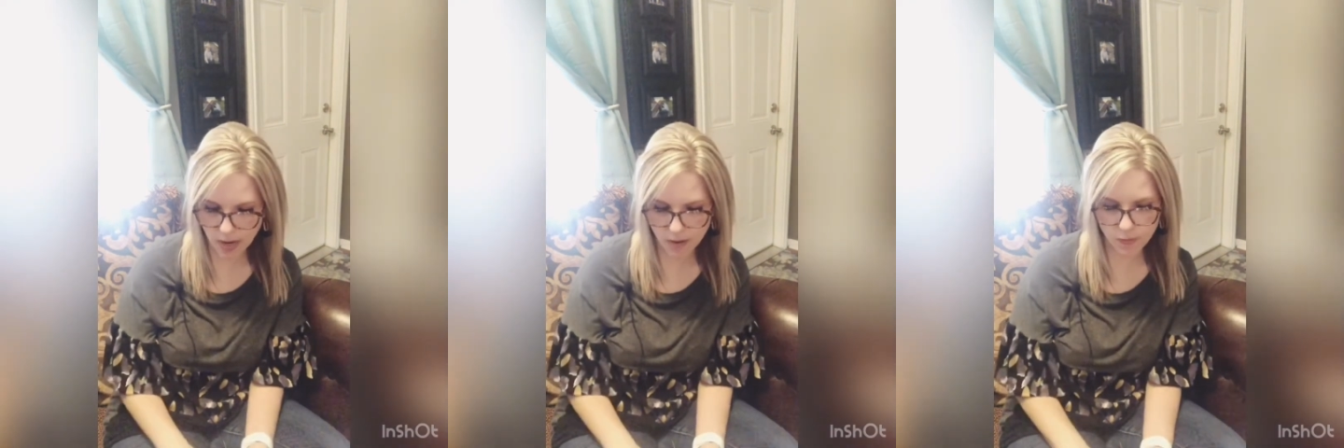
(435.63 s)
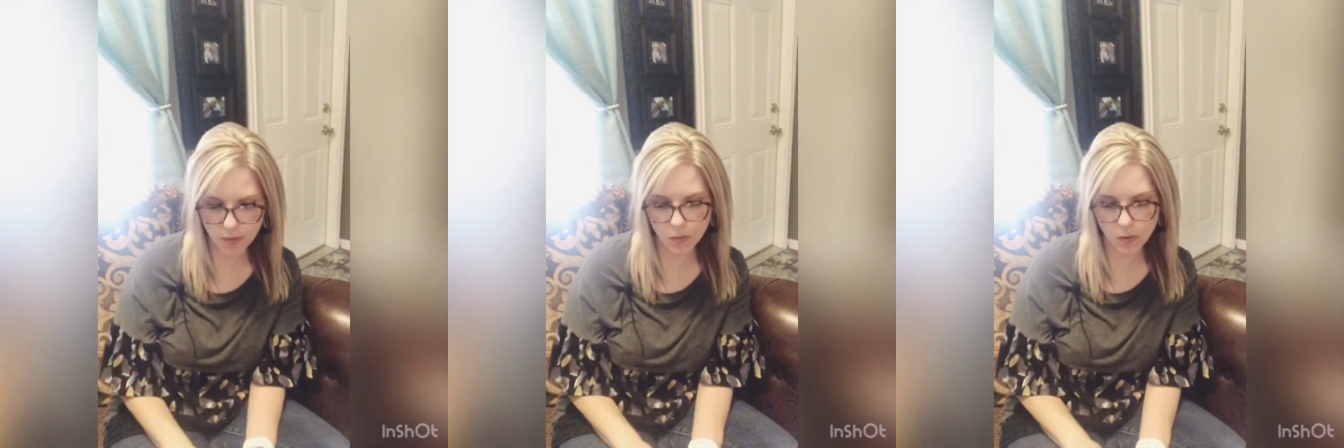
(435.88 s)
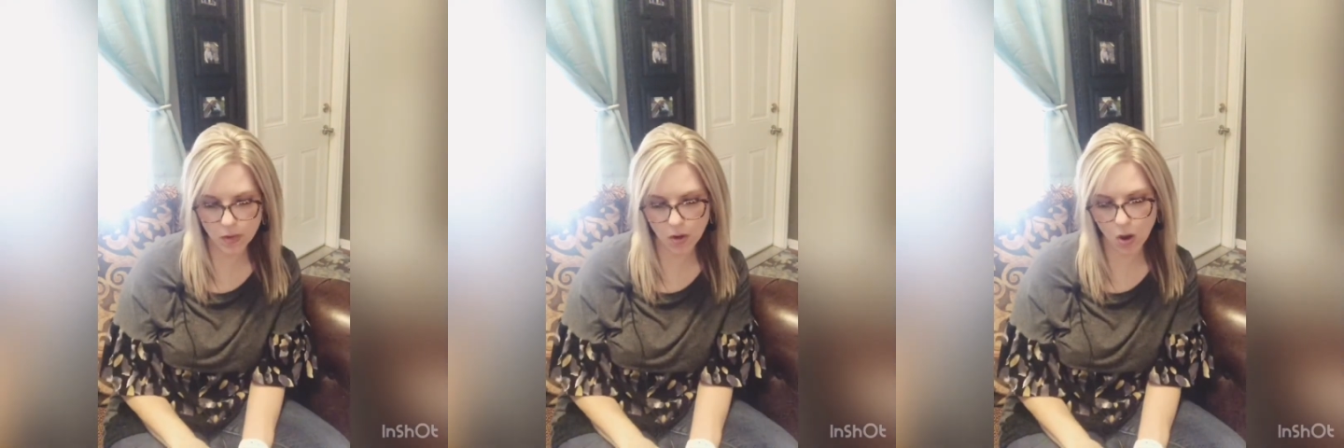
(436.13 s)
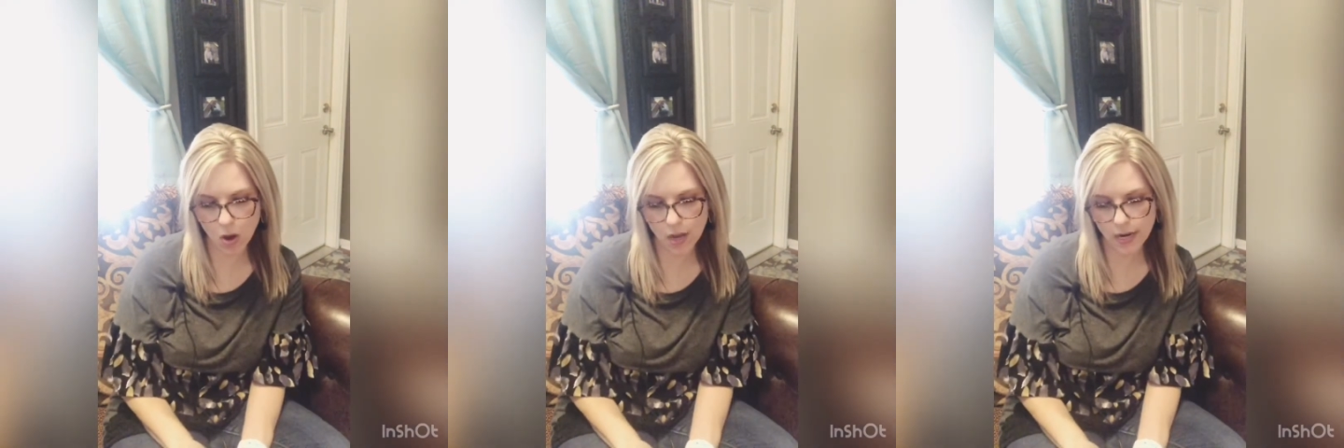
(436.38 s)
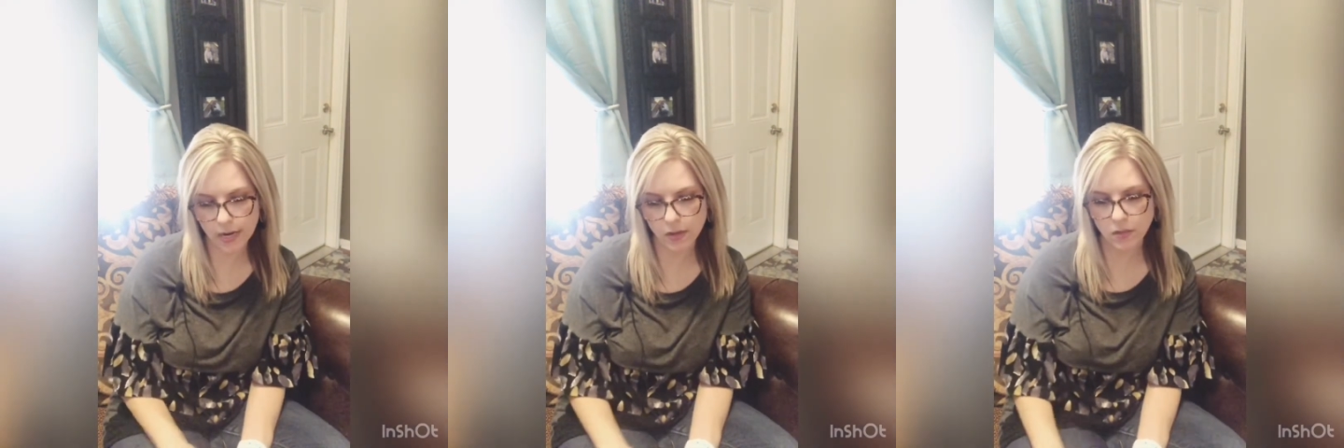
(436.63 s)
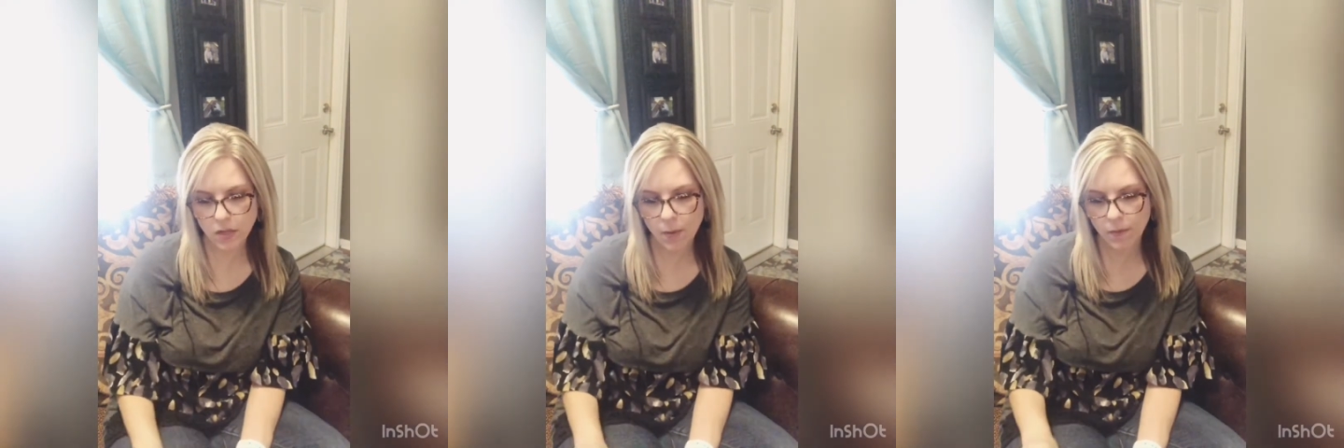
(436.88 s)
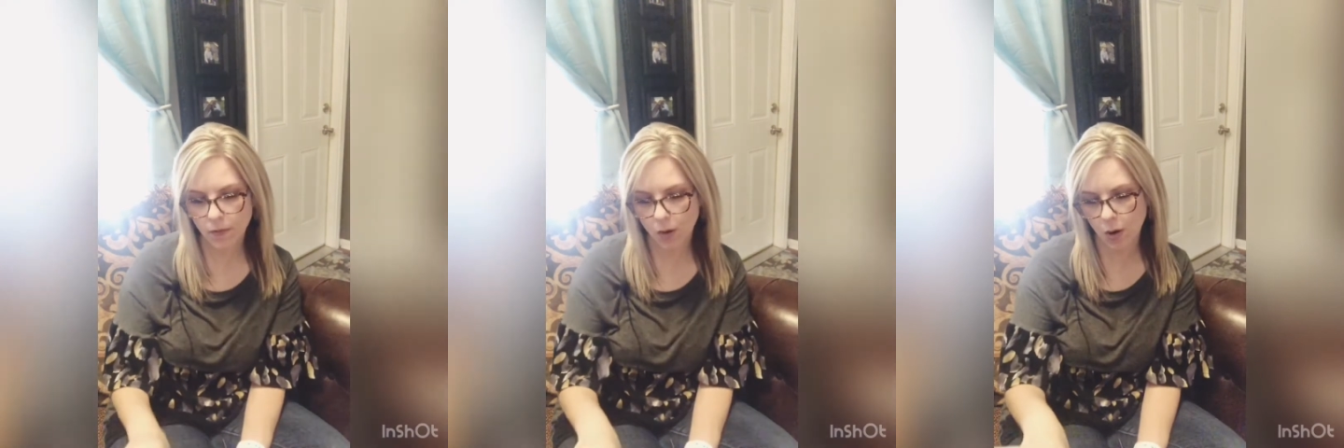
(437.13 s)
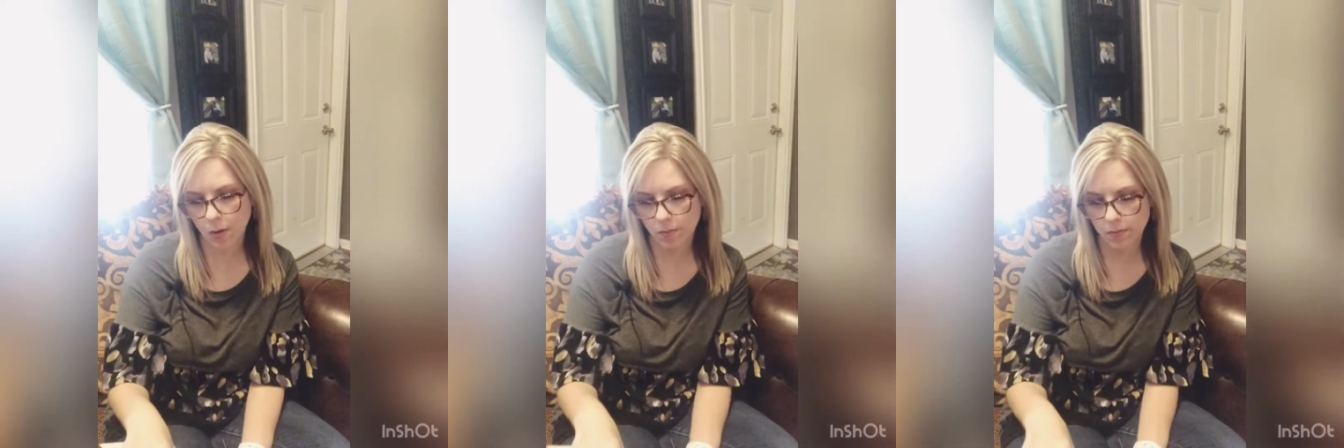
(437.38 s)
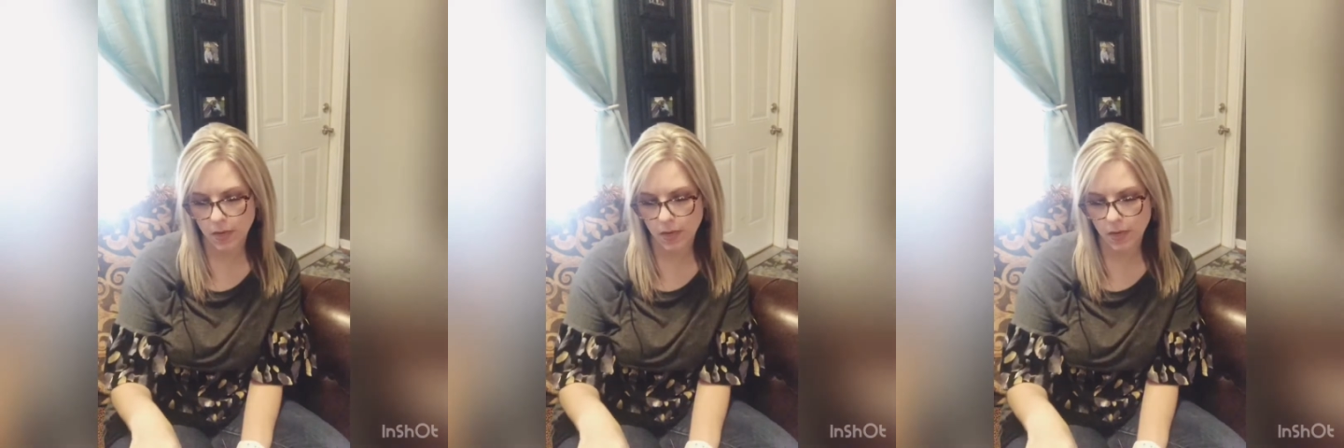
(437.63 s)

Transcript: everyone on Hilltop Farm,